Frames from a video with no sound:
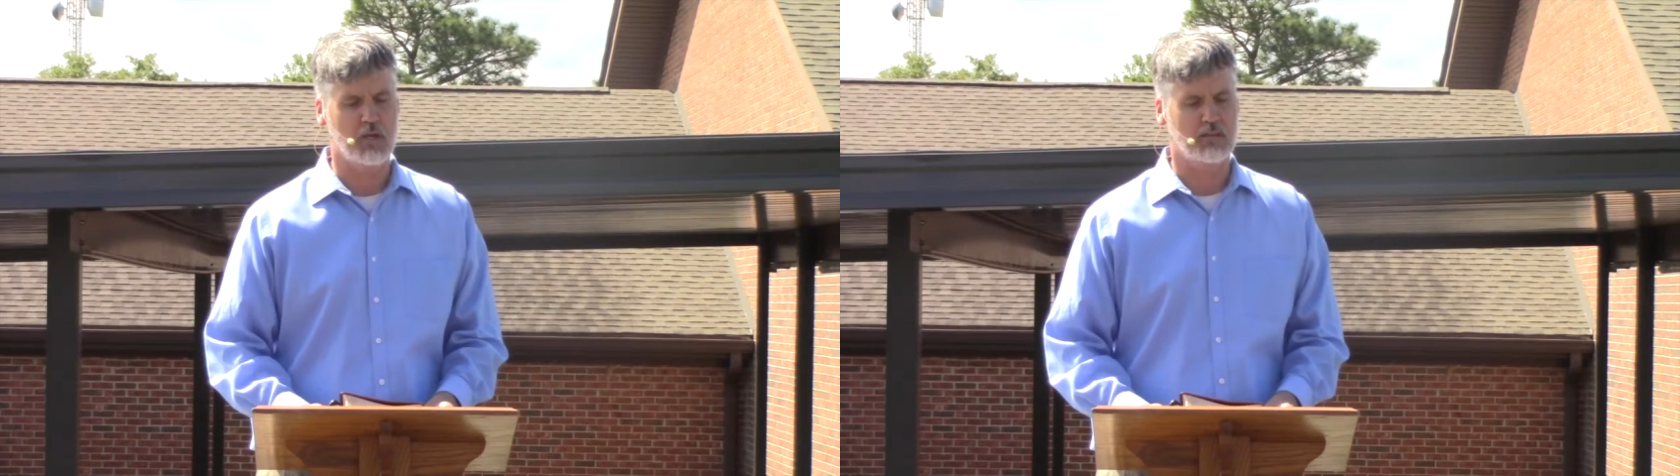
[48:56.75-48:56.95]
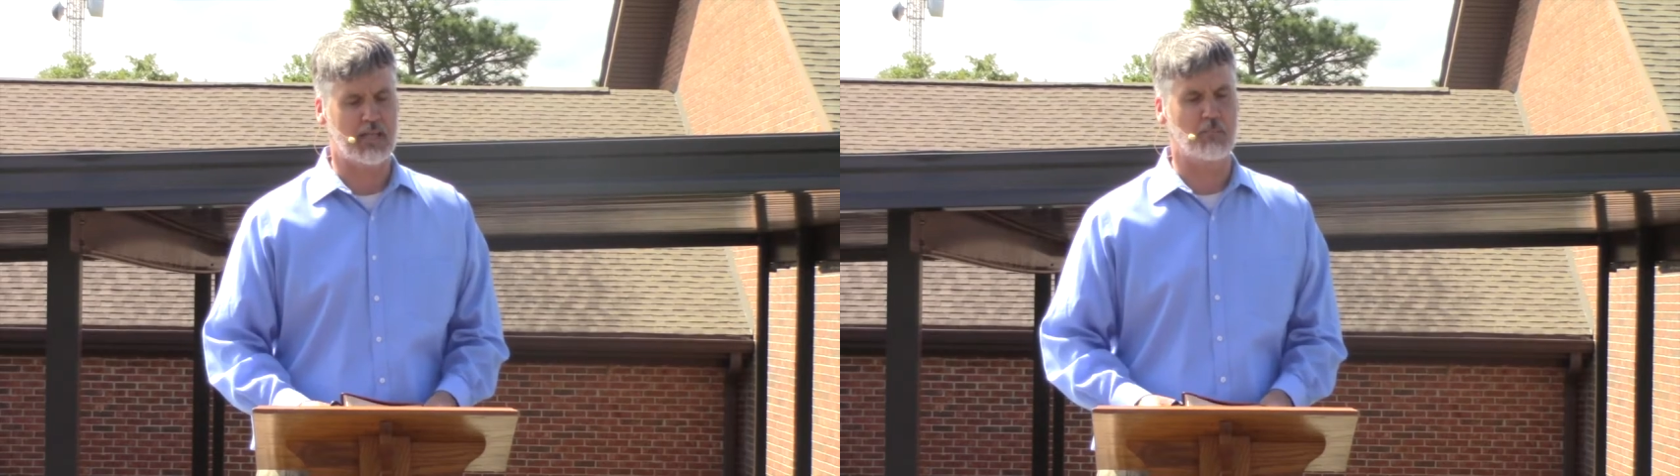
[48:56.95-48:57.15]

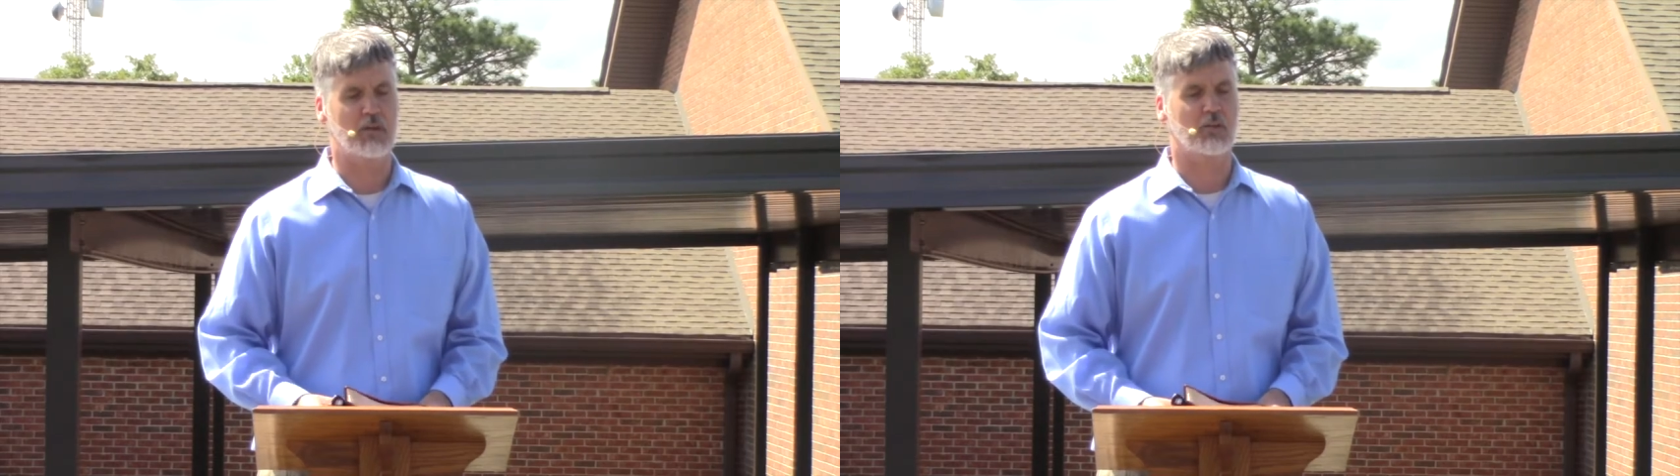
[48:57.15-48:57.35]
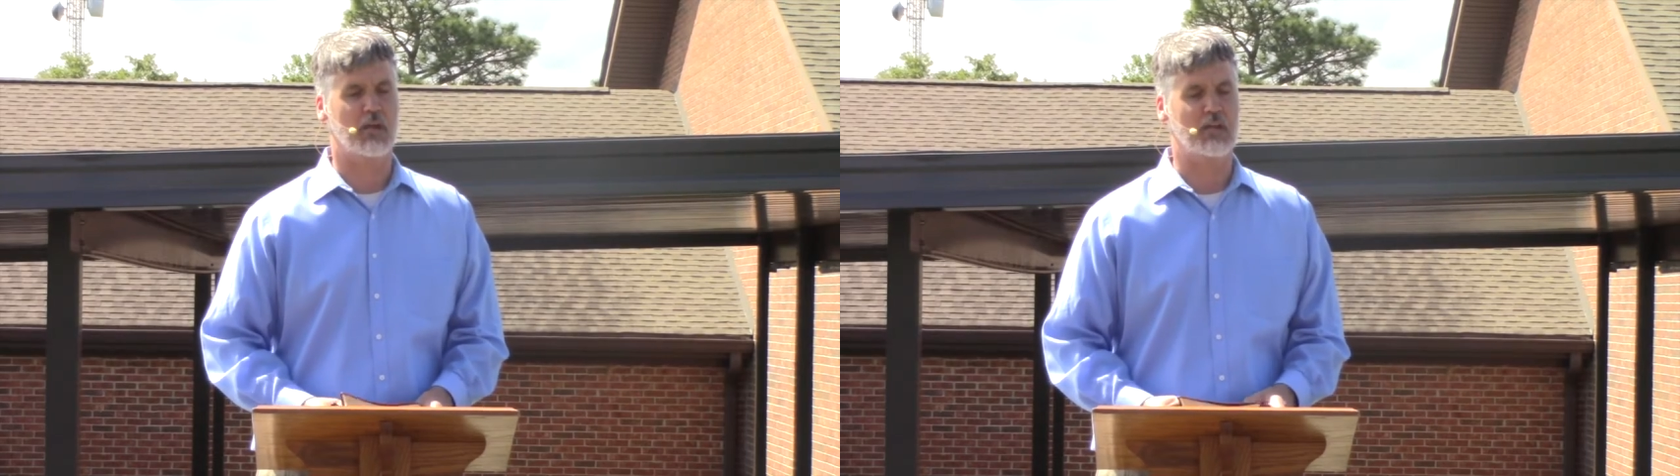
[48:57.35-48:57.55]
they've
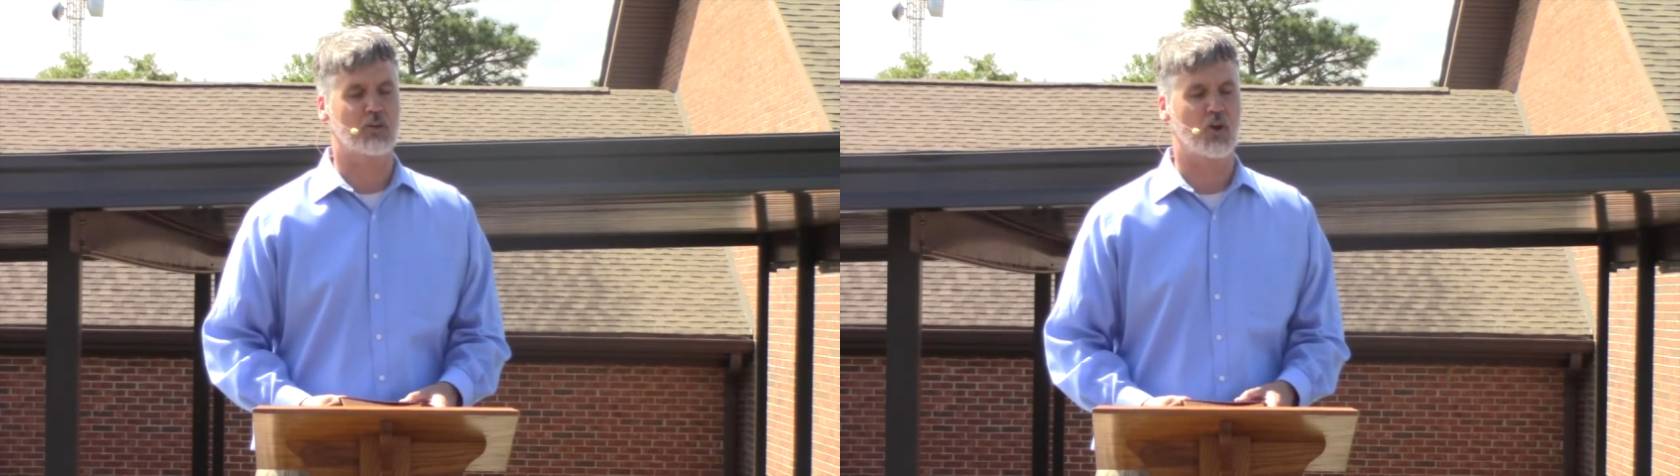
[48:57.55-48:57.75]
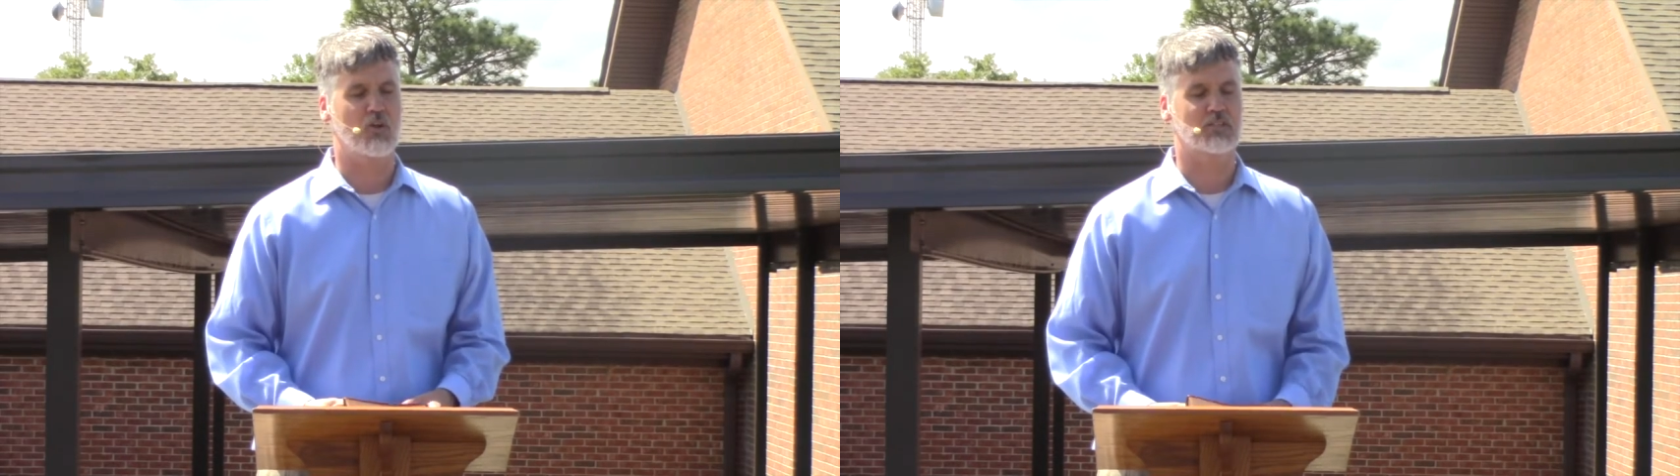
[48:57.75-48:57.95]
been
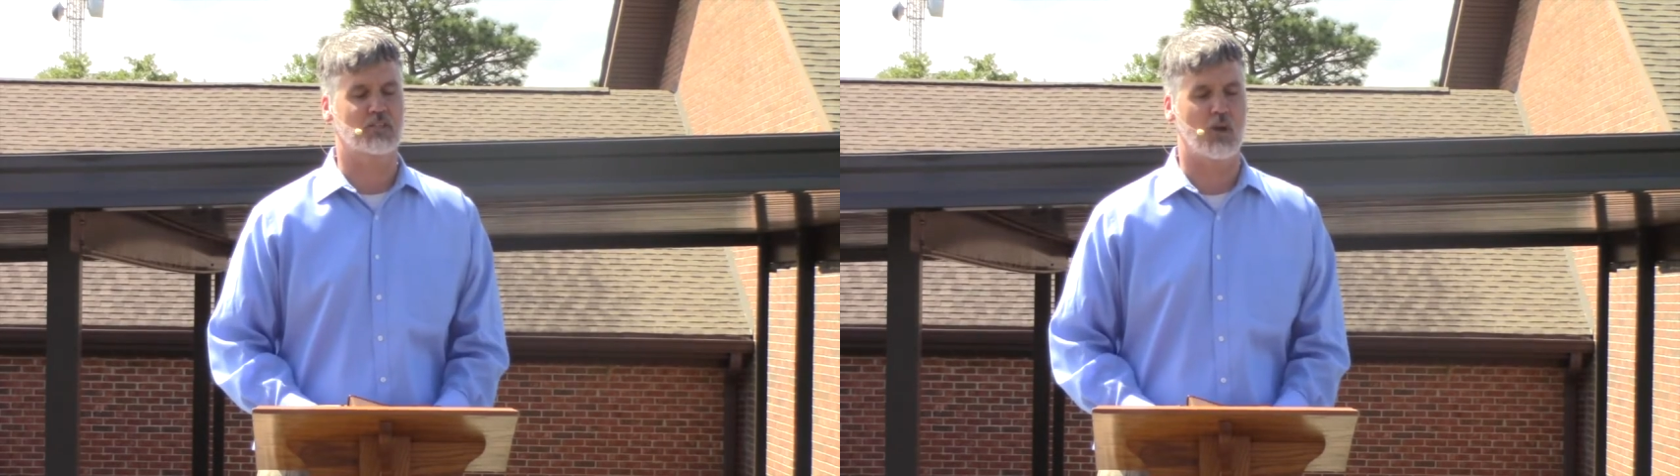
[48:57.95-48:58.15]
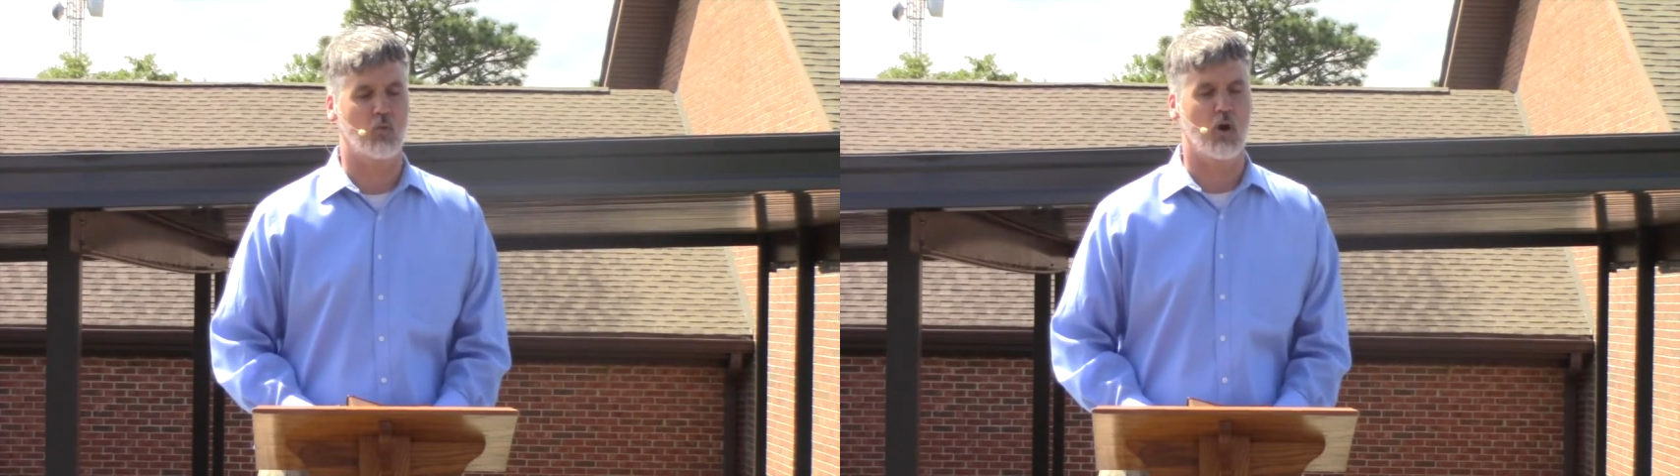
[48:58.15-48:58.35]
encouraged in
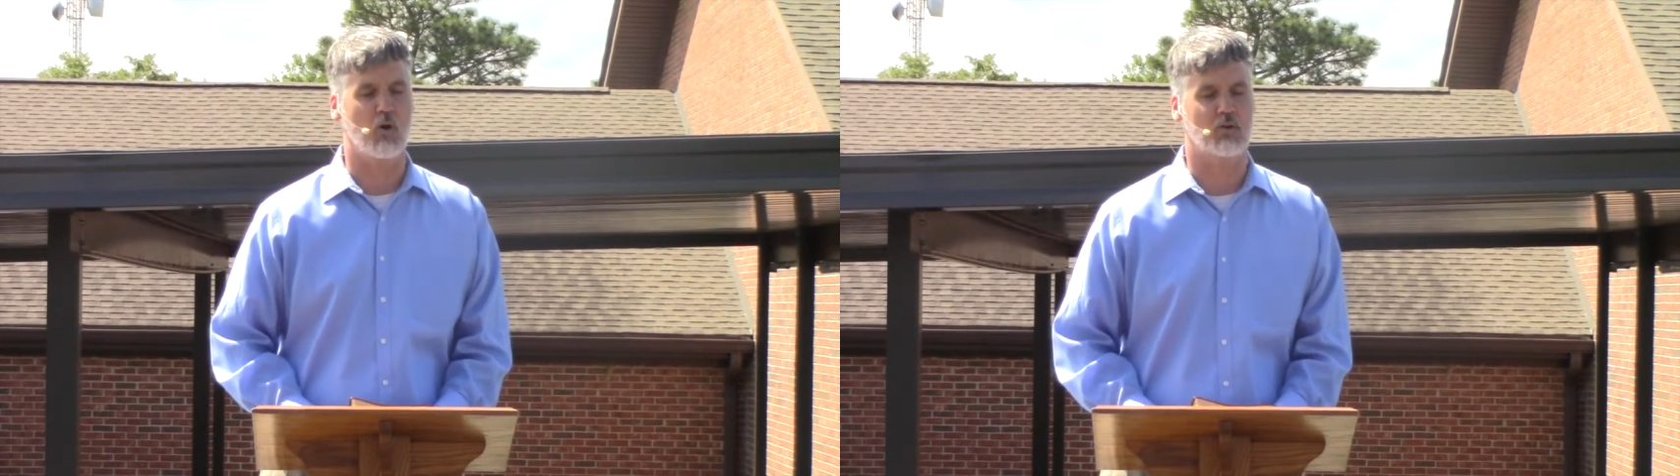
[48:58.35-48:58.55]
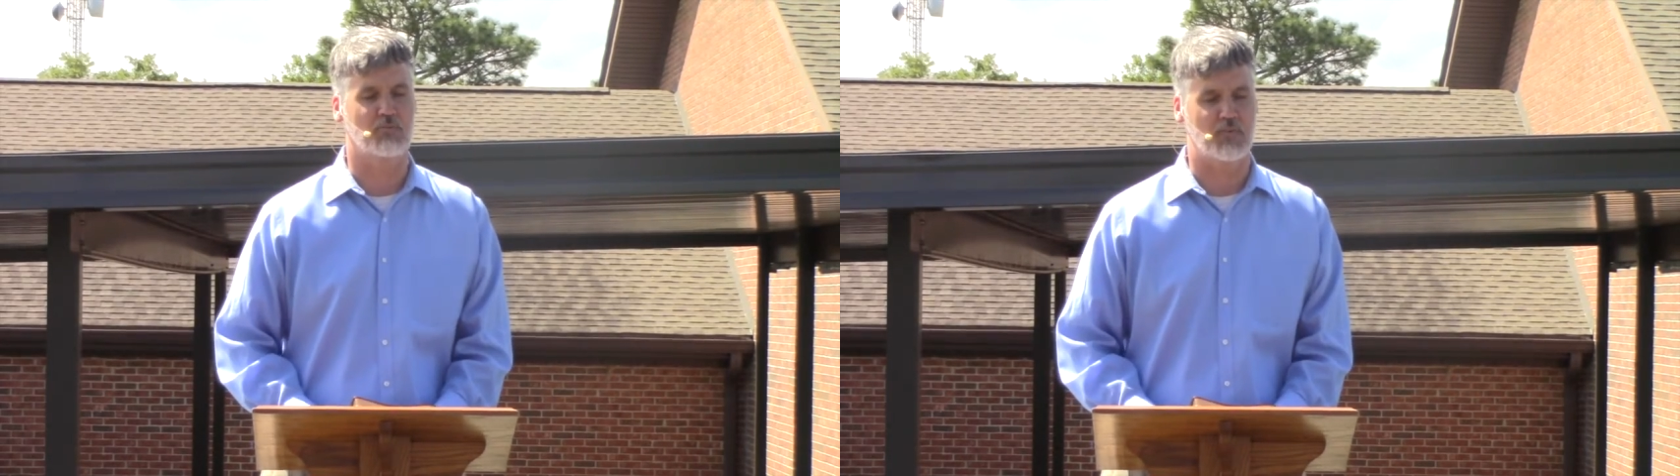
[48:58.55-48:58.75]
their
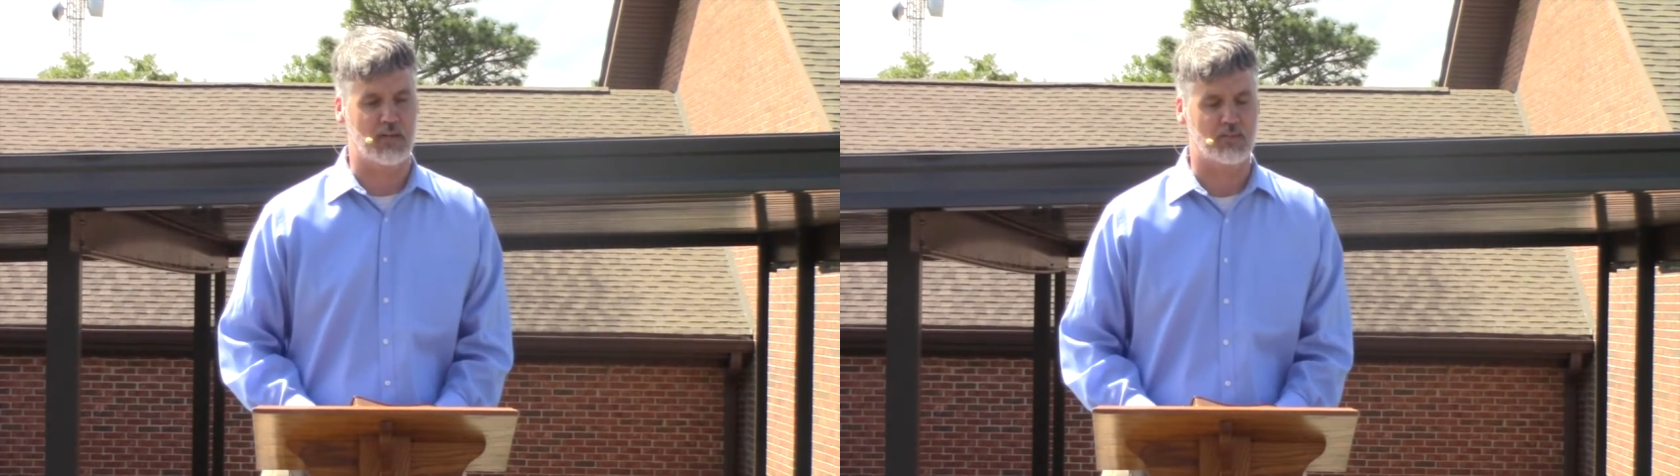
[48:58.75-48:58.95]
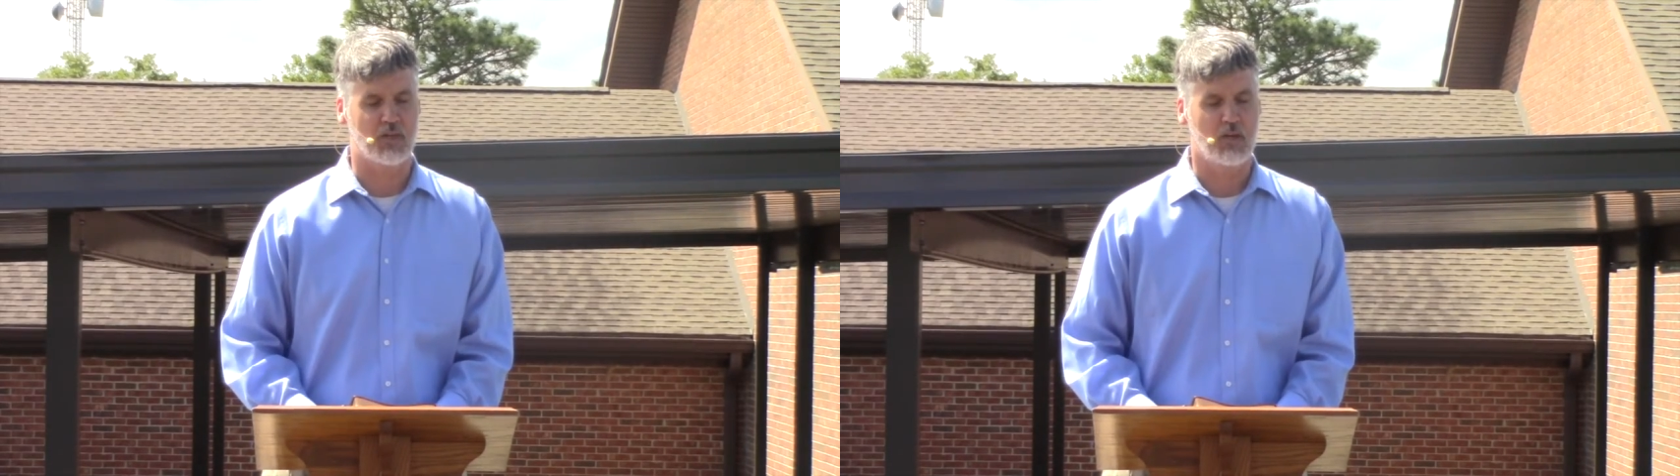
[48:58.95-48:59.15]
walk of faith.